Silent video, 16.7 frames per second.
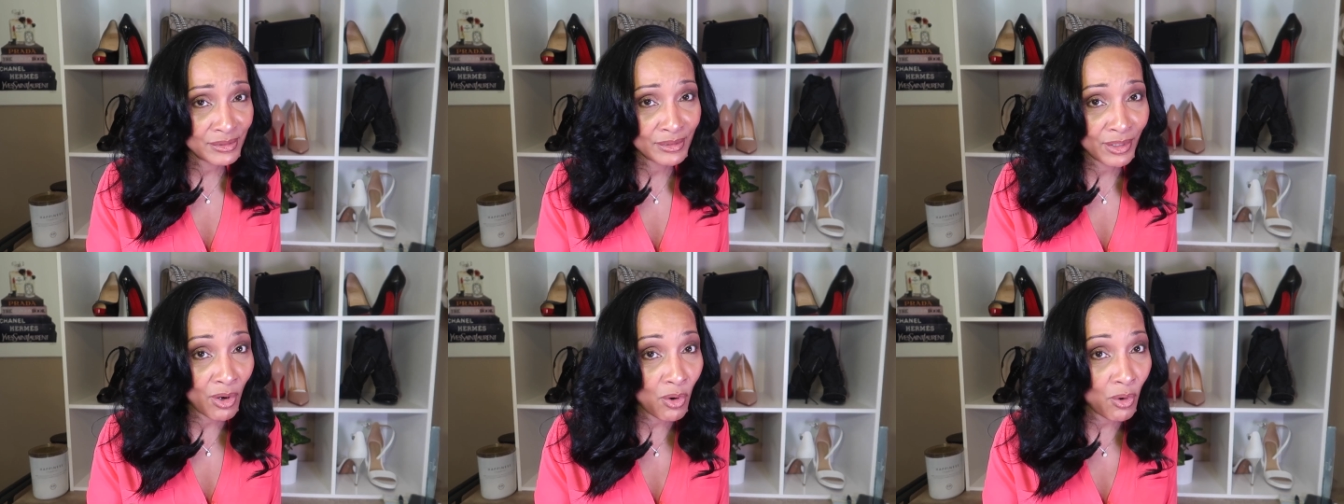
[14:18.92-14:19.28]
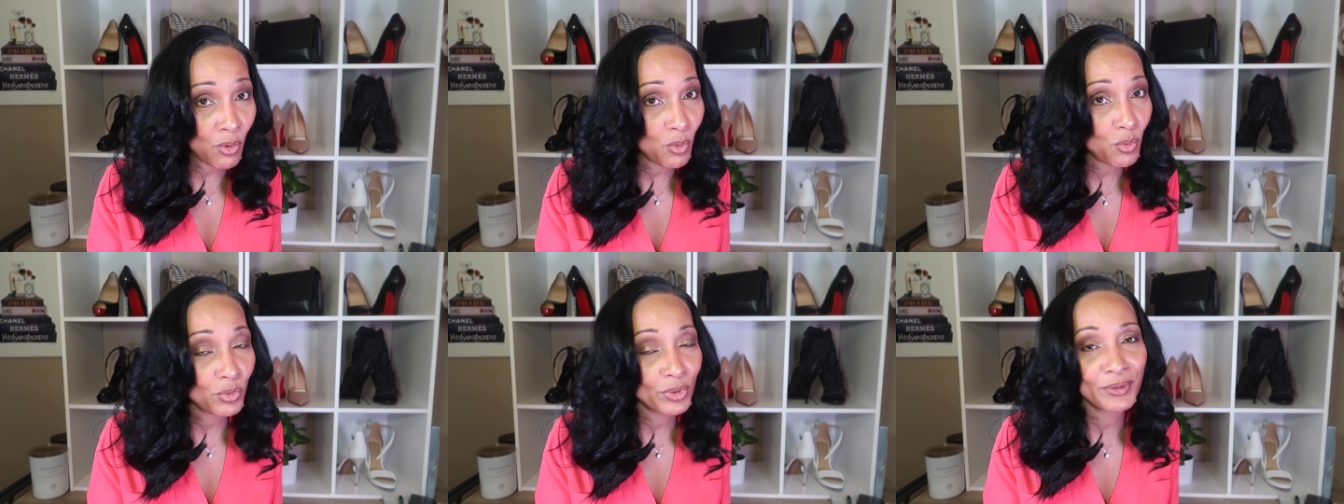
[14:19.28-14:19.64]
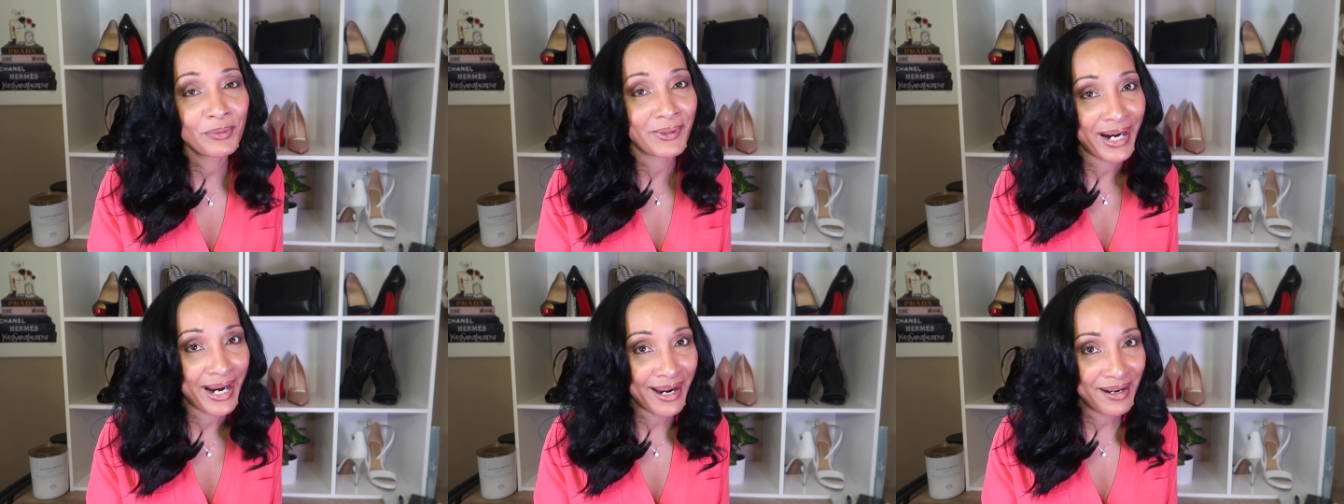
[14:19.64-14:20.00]
cold
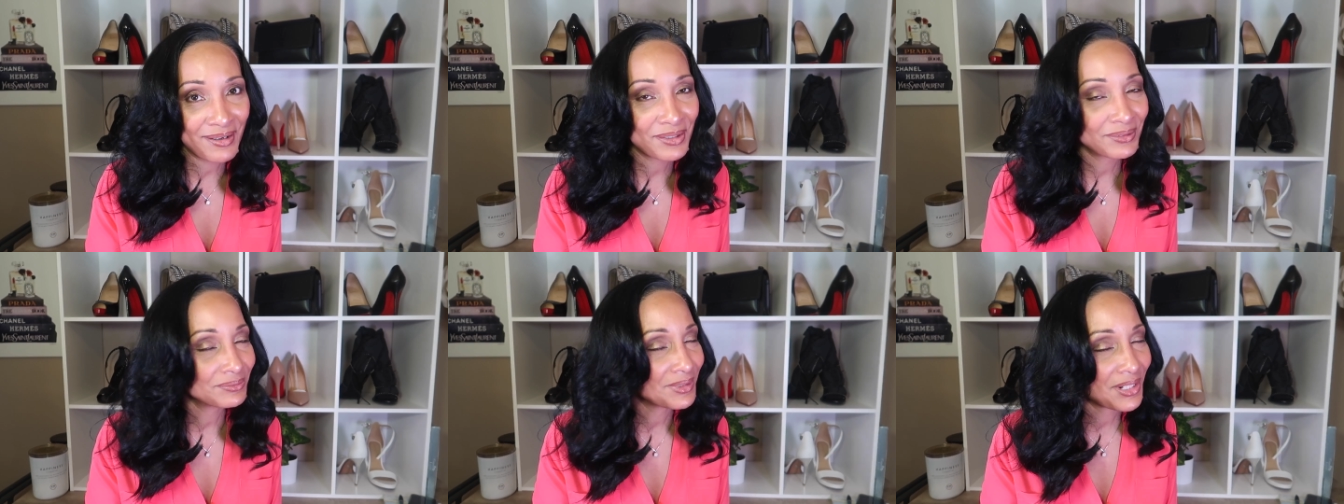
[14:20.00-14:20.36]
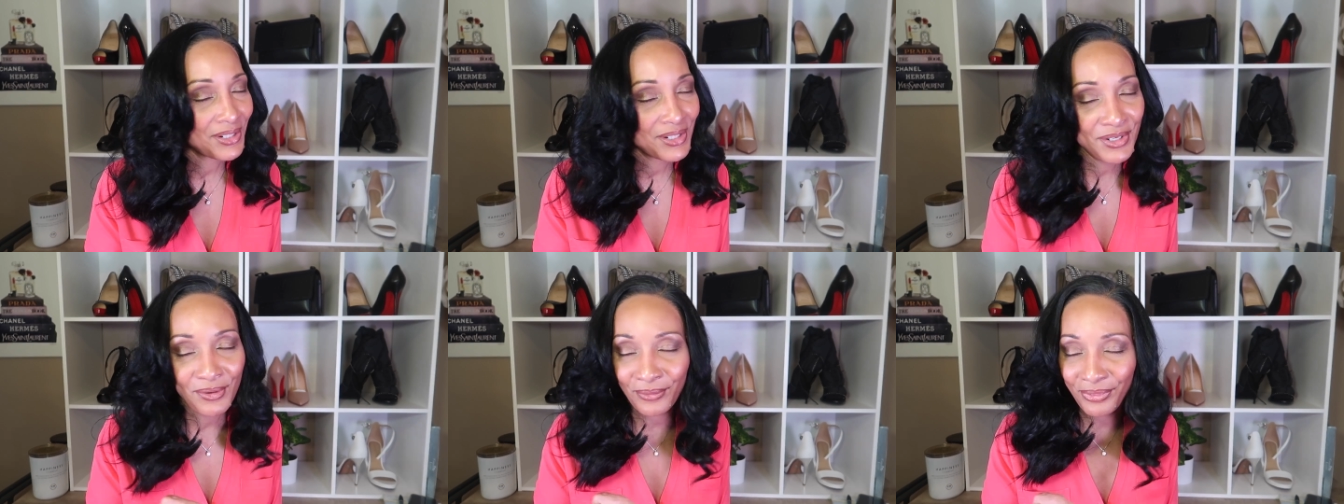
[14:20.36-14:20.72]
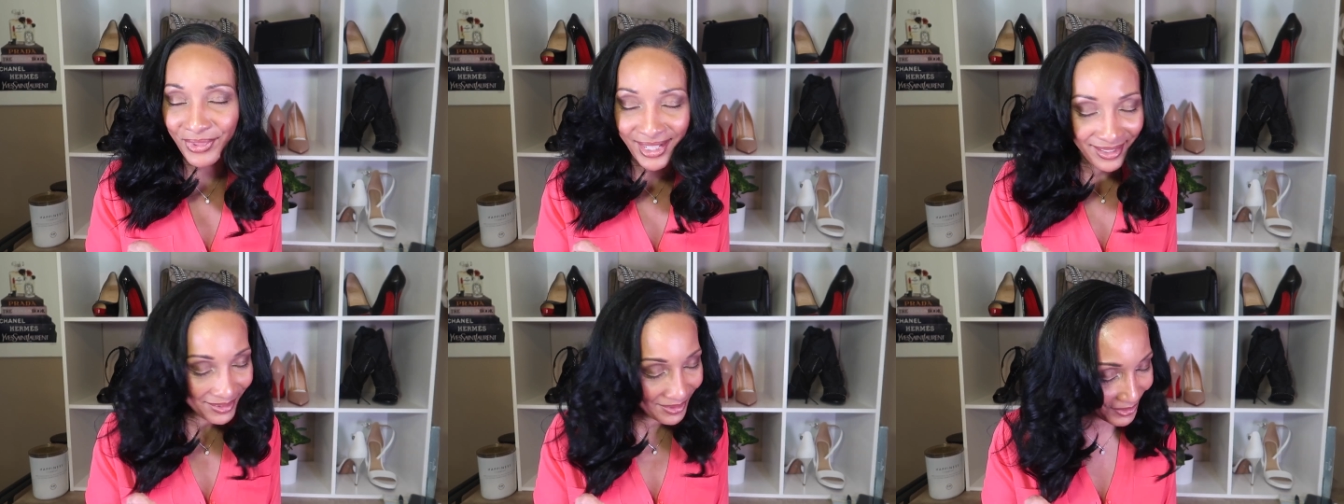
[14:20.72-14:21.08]
ground. No,
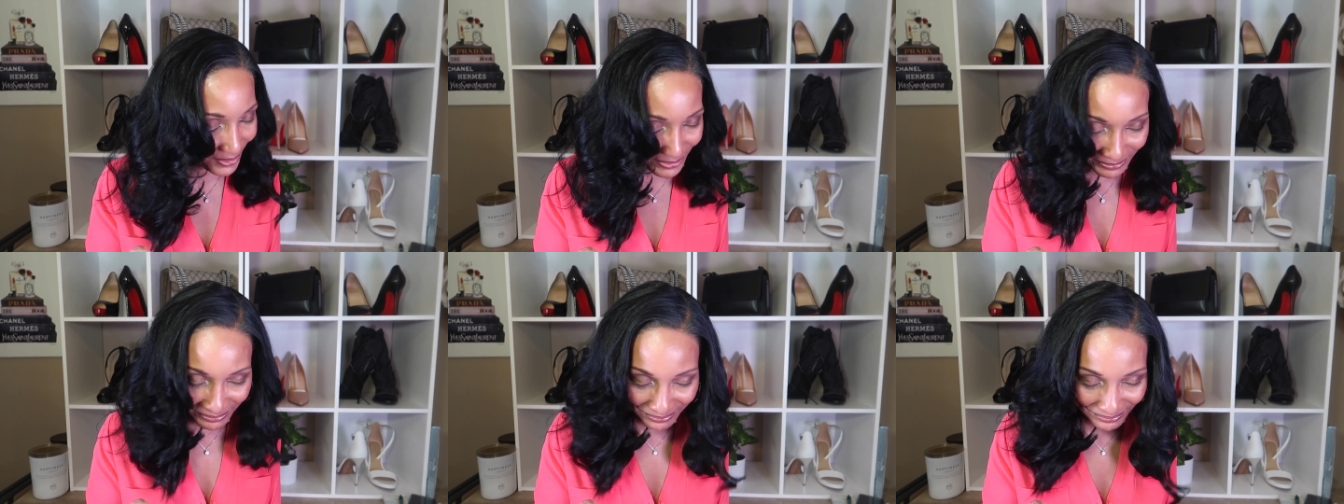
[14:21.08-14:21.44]
thank you.